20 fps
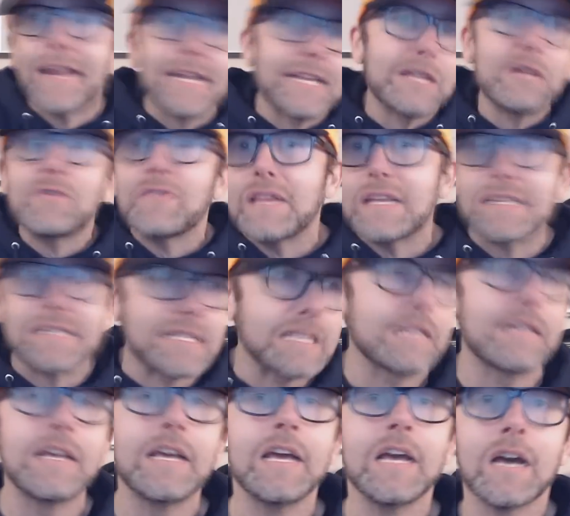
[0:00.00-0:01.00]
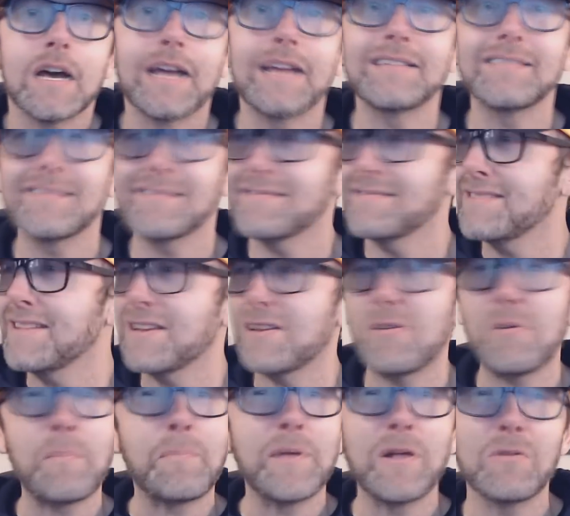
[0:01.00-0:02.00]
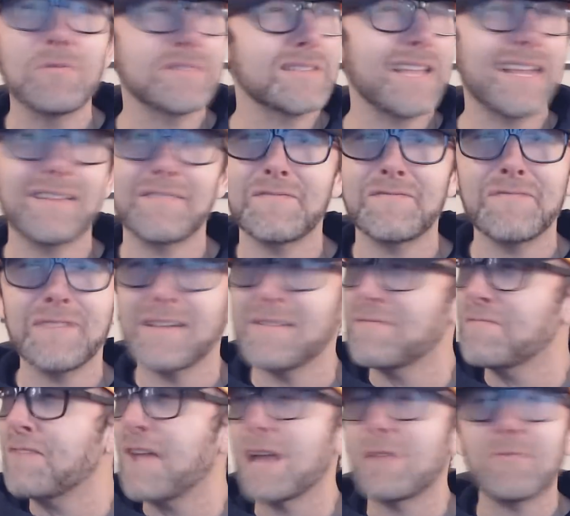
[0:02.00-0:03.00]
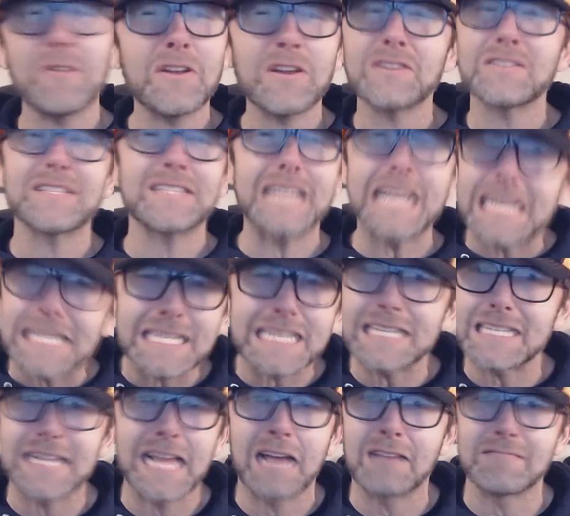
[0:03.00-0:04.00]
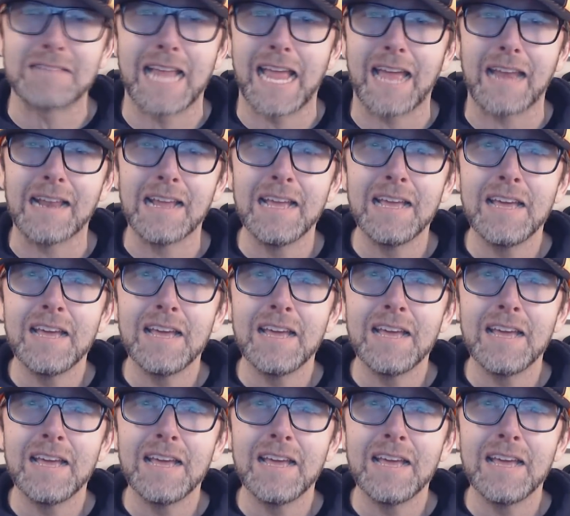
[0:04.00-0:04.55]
want to do this. And you know, Bill was like, fuck, we're in our 60s now, Dan.